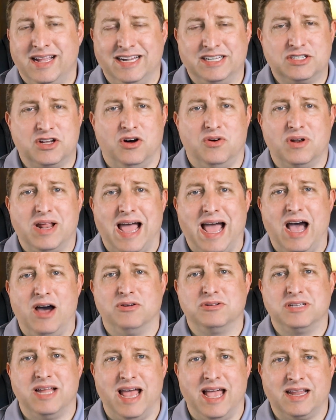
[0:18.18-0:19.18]
It's called
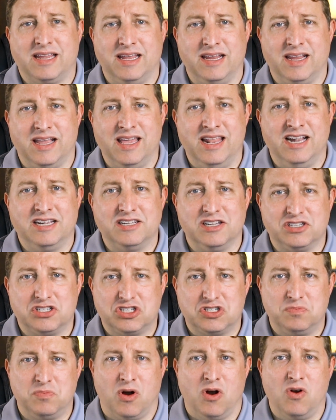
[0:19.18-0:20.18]
house hacking, and it's a
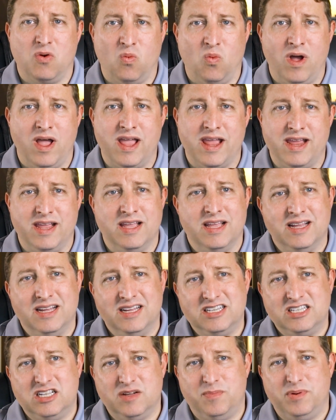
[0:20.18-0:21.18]
smart way
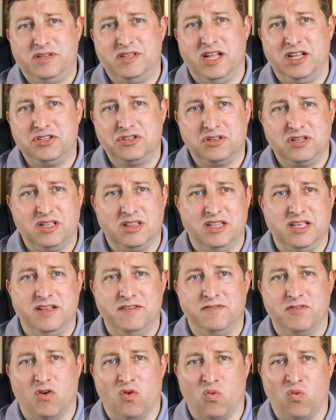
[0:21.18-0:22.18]
to potentially
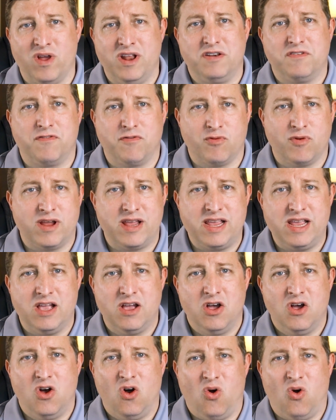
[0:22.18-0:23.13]
live rent-free